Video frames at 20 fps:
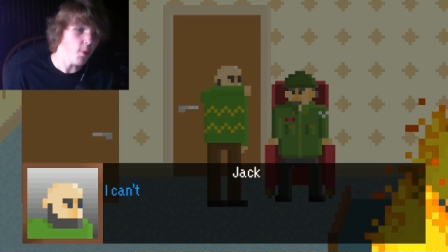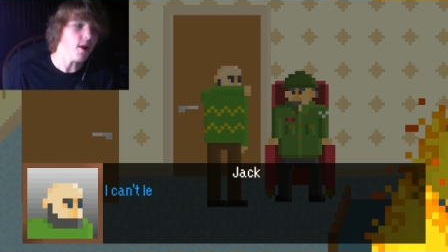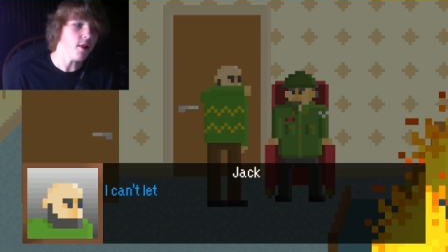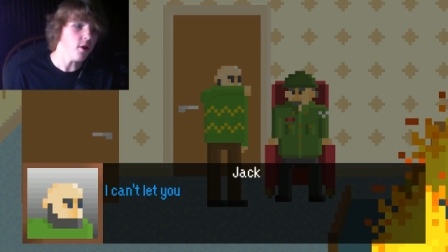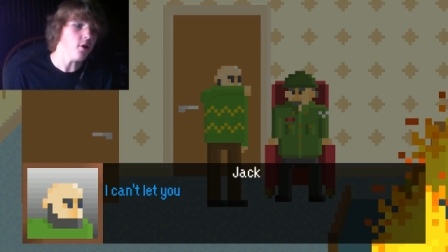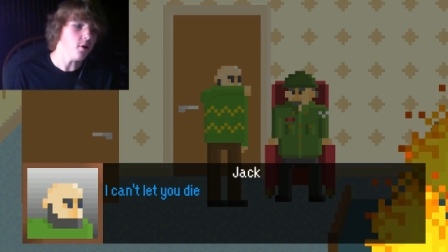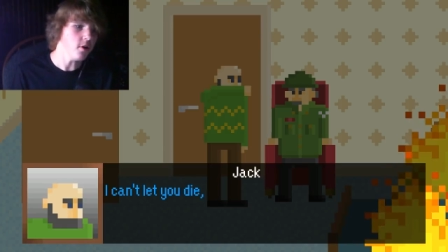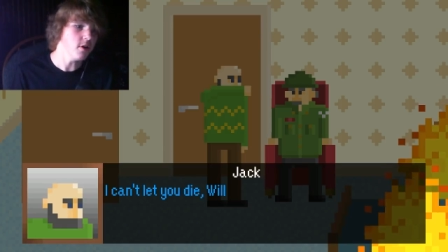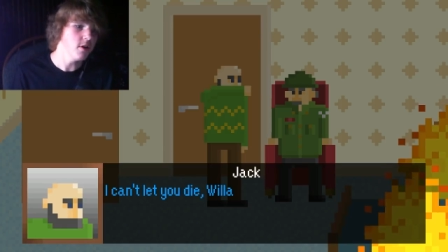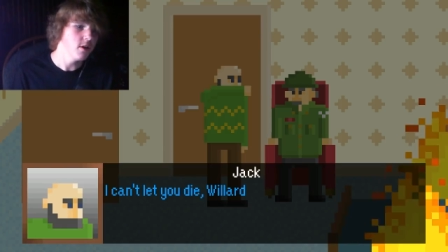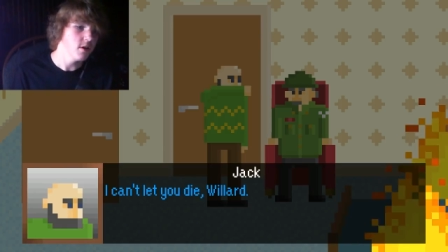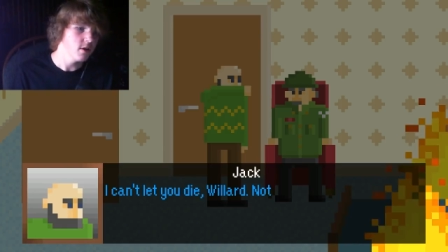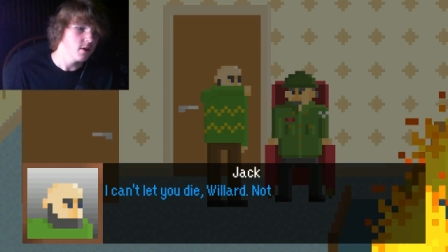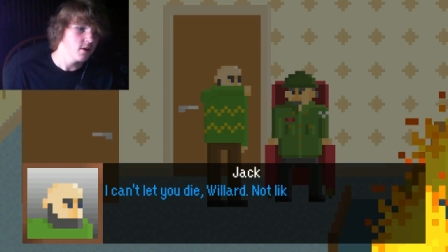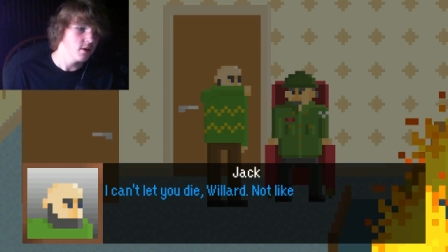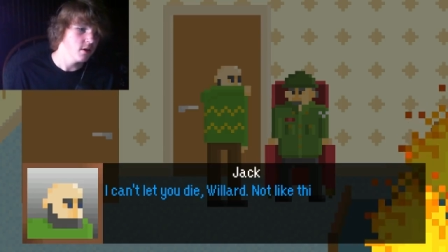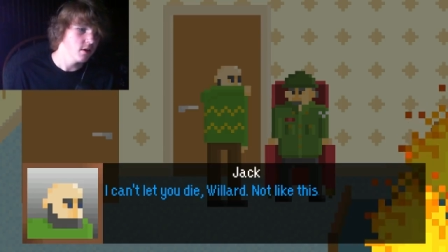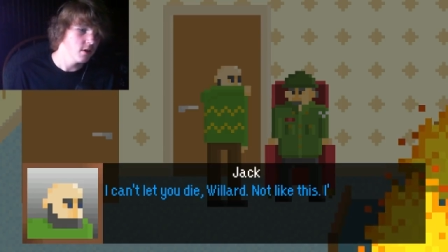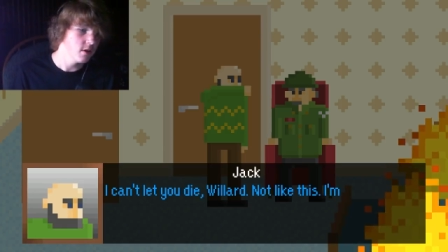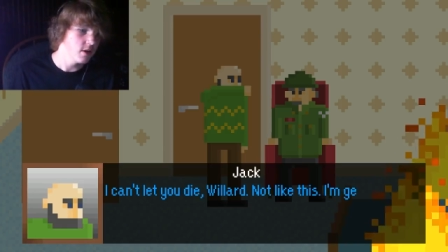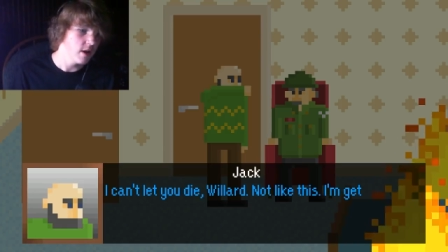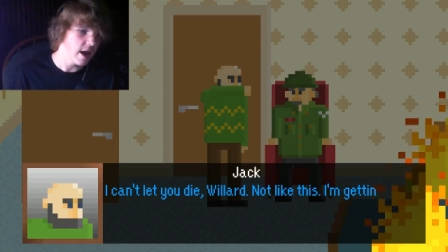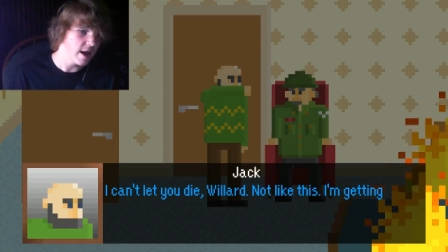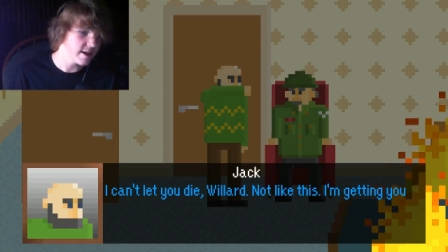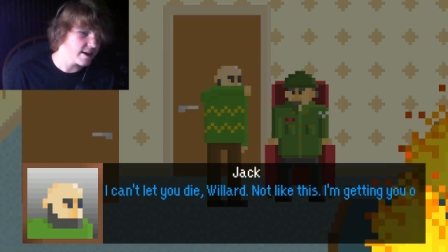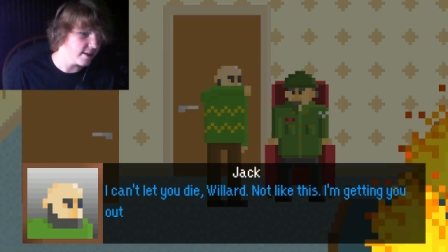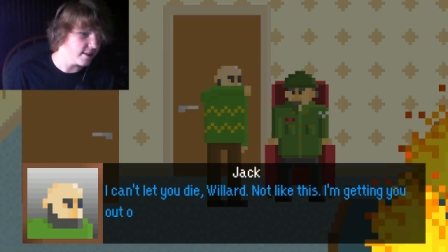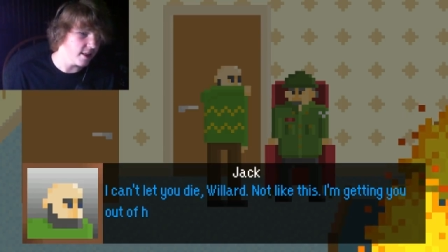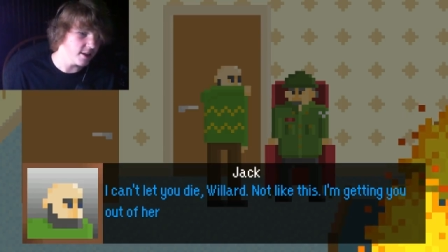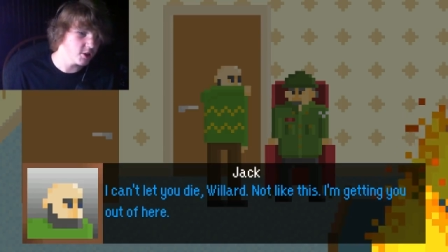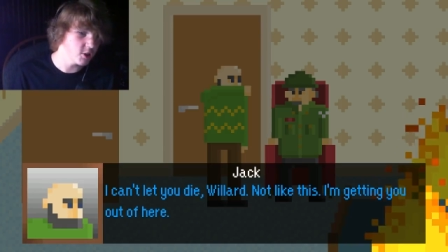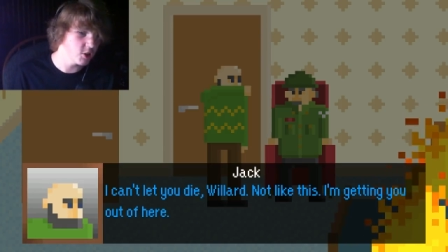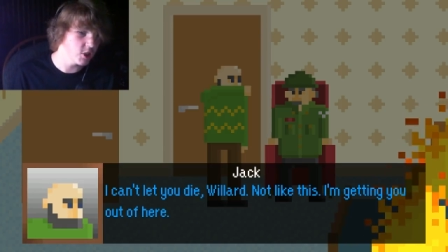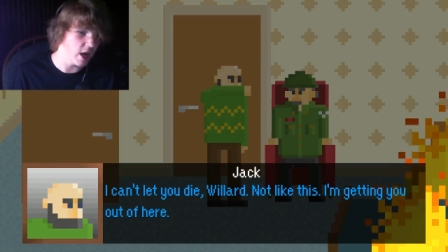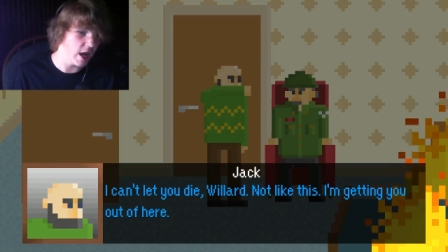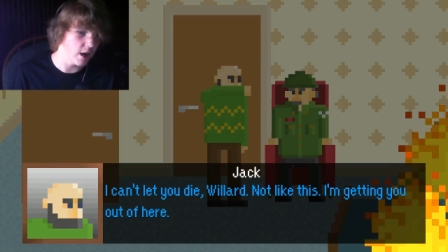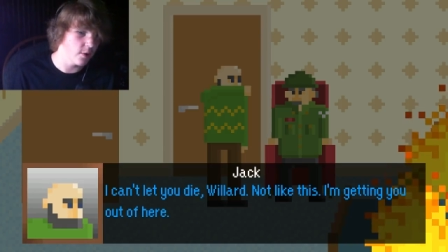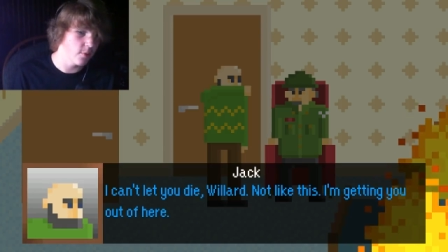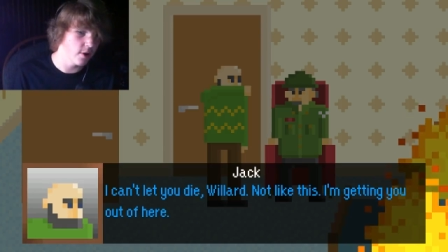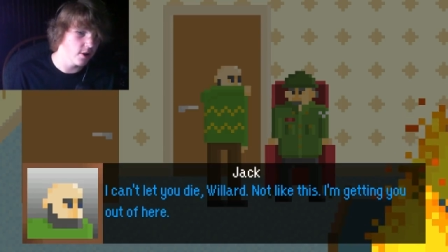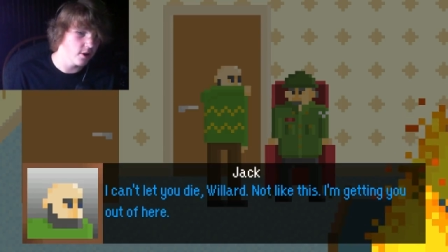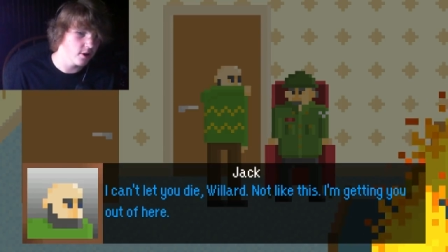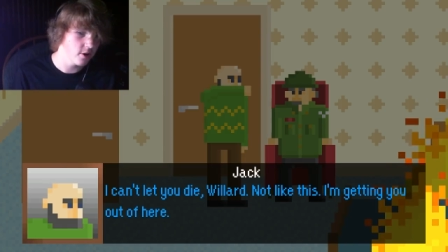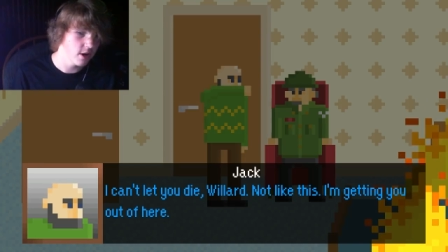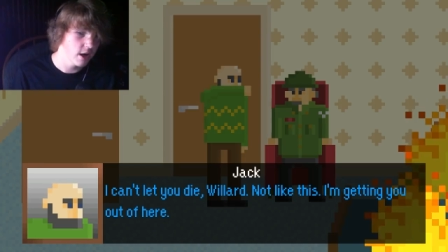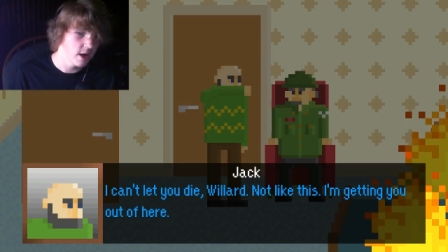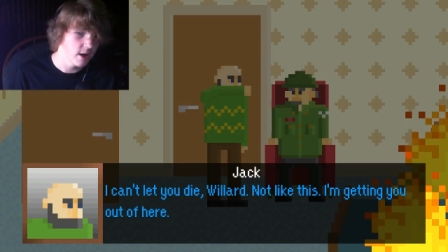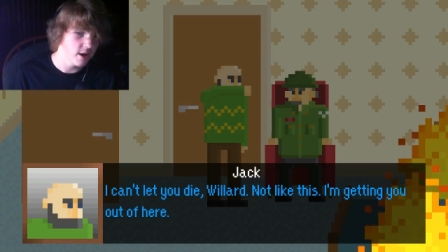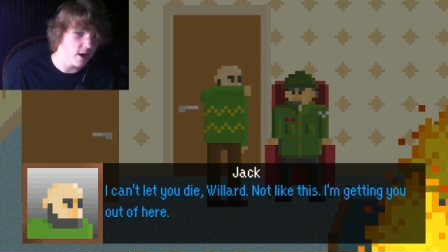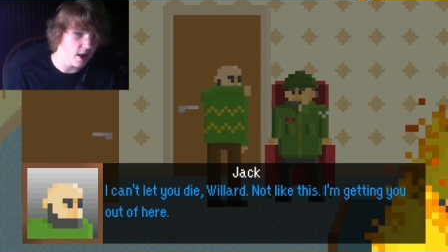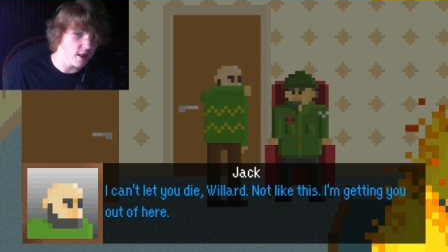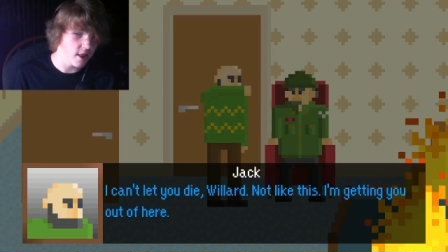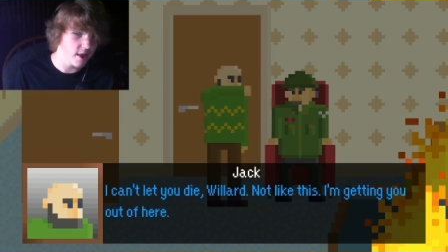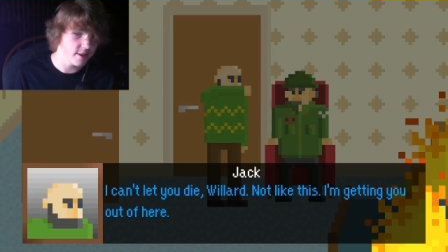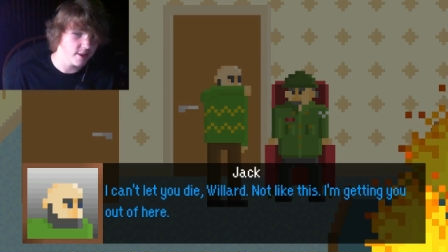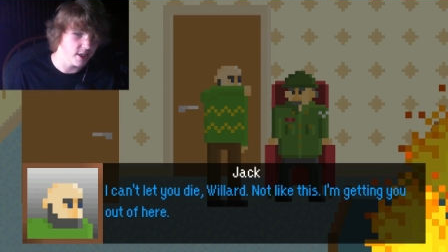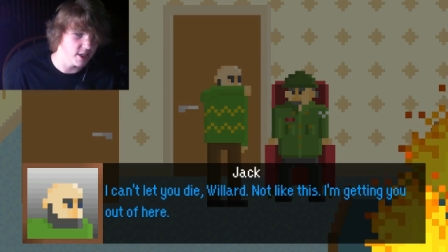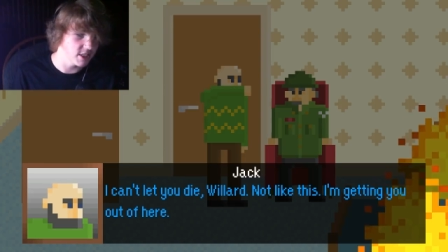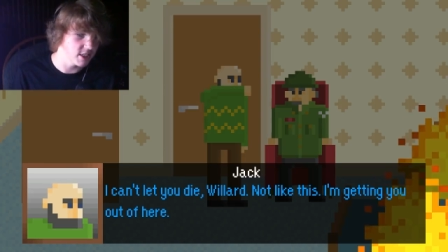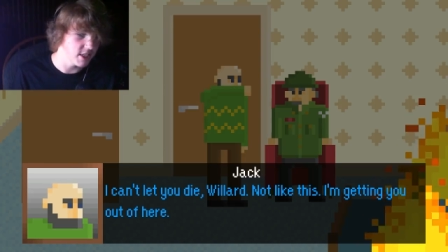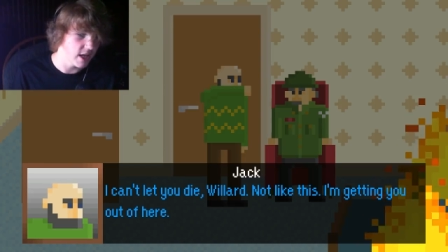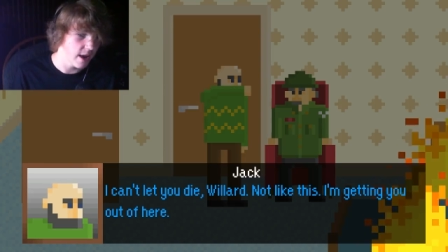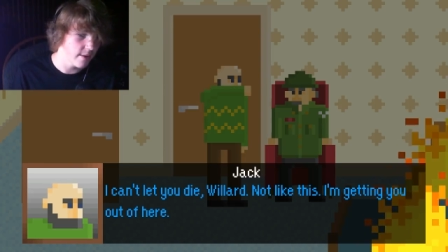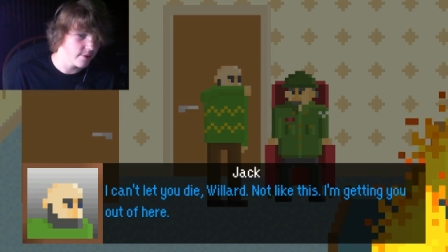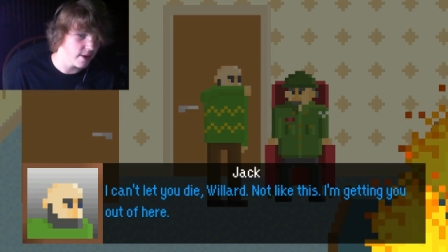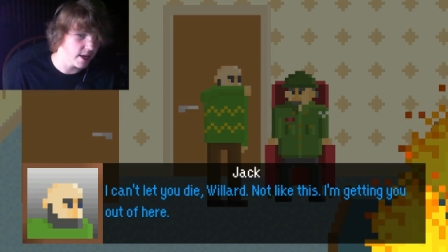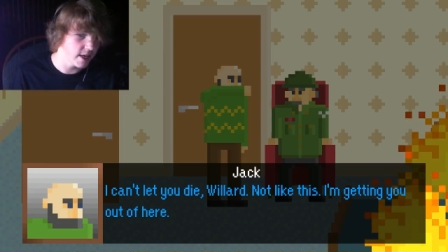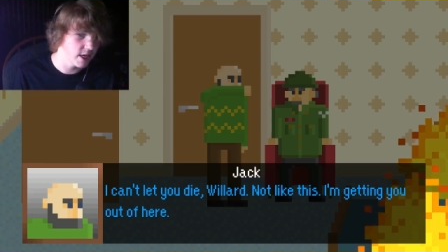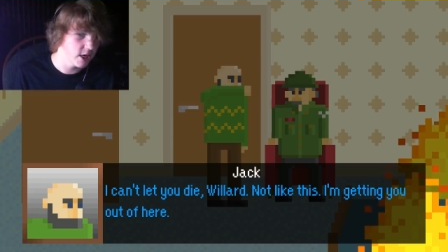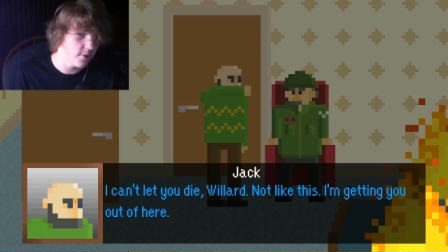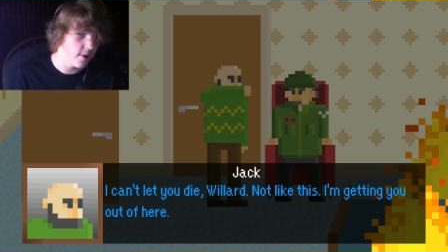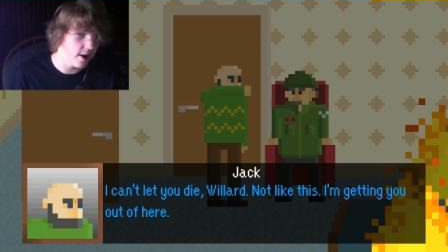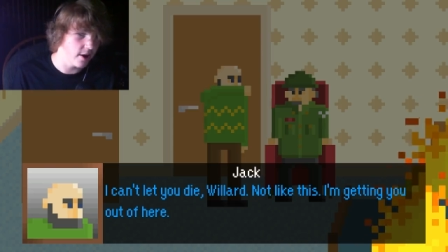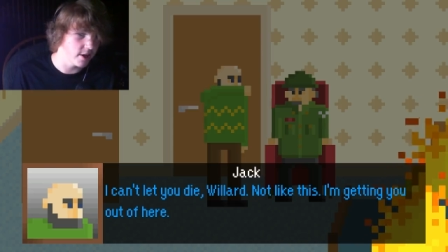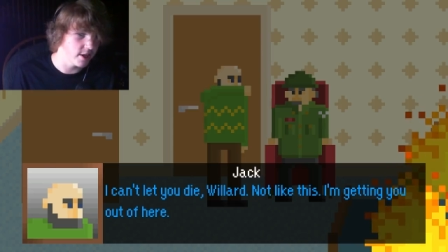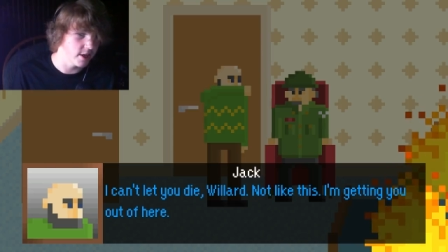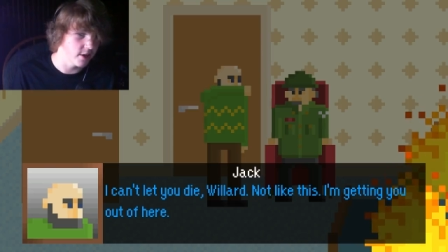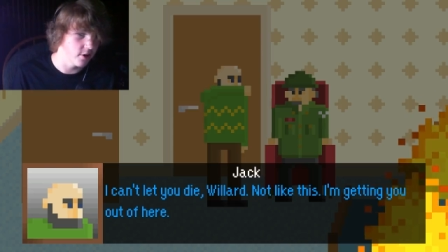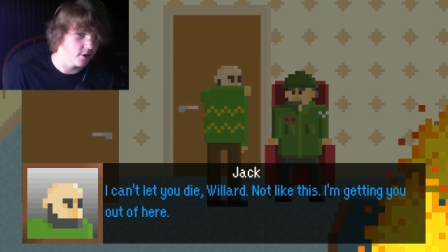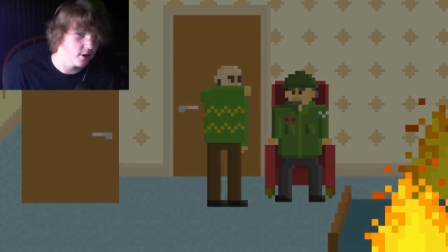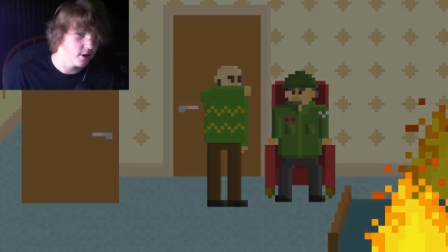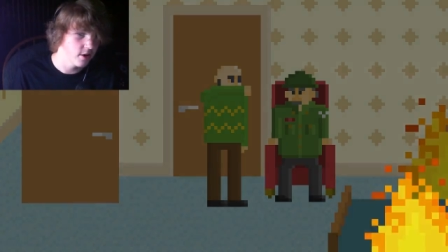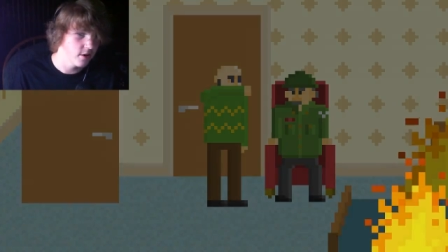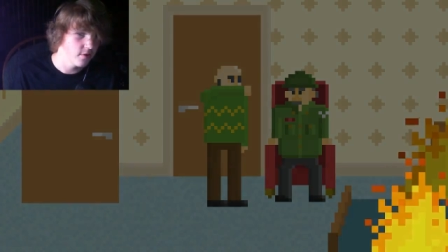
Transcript: Willard. I can't let you die, Willard. Not like this. I'm getting you out of here.